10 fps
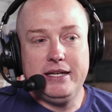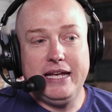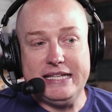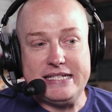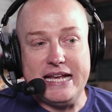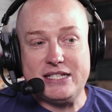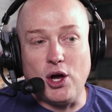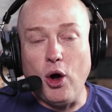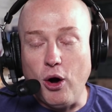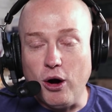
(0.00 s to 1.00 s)
it's it's a
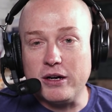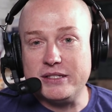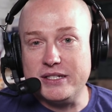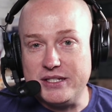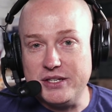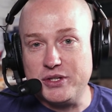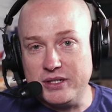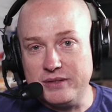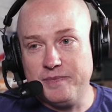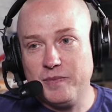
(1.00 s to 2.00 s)
hard
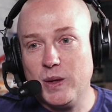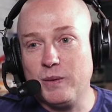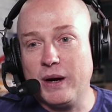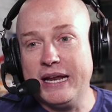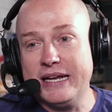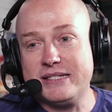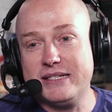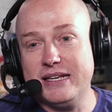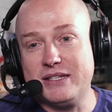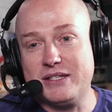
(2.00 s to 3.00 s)
decision, right? It's
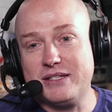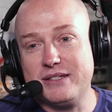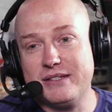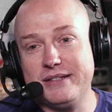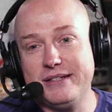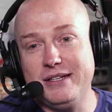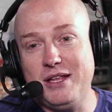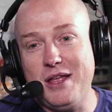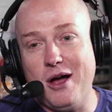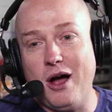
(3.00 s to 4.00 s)
it's
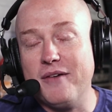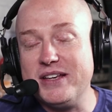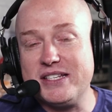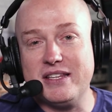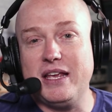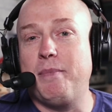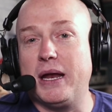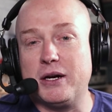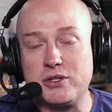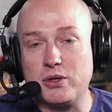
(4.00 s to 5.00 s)
obviously a
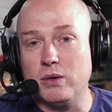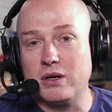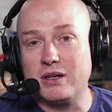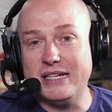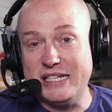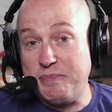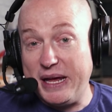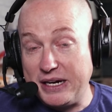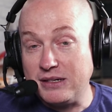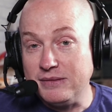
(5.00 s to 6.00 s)
better score is
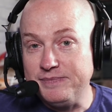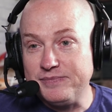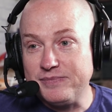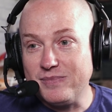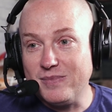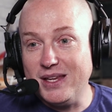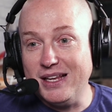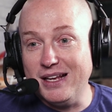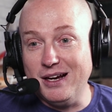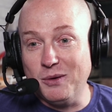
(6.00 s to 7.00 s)
better.
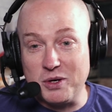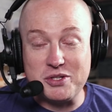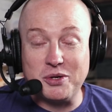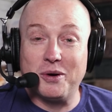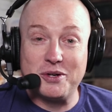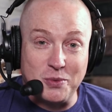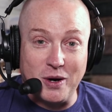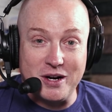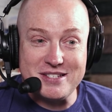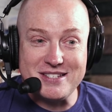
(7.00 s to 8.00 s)
A worse score is
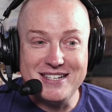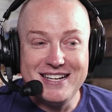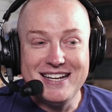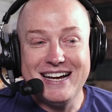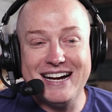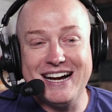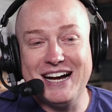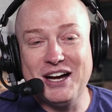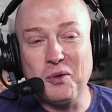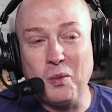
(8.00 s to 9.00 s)
worse.
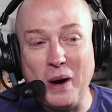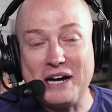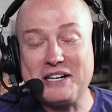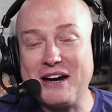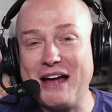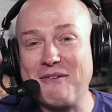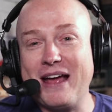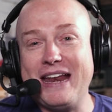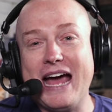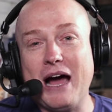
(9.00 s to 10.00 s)
Uh, where you're at
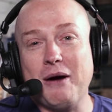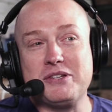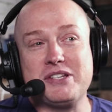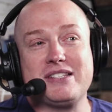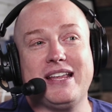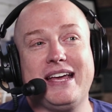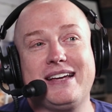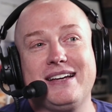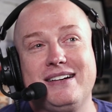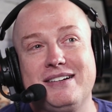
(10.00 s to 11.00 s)
right now is just
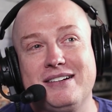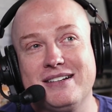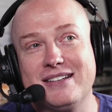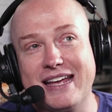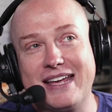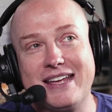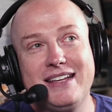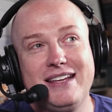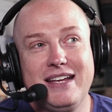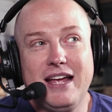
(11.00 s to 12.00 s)
like, ugh, like
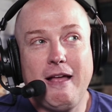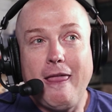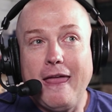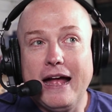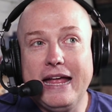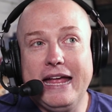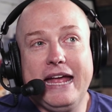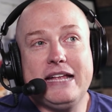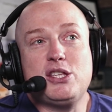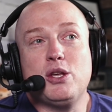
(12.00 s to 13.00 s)

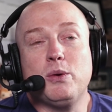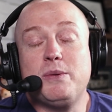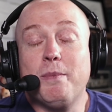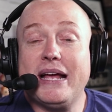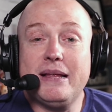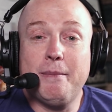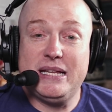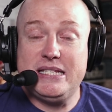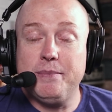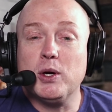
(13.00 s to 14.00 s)
and so my my
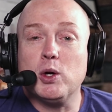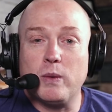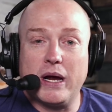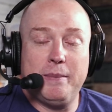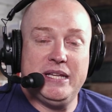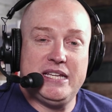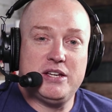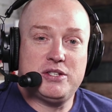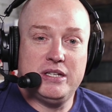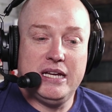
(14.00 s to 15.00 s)
typical
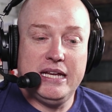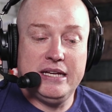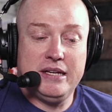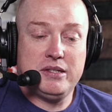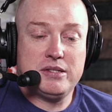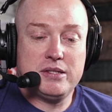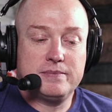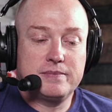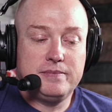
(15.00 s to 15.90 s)
recommendation is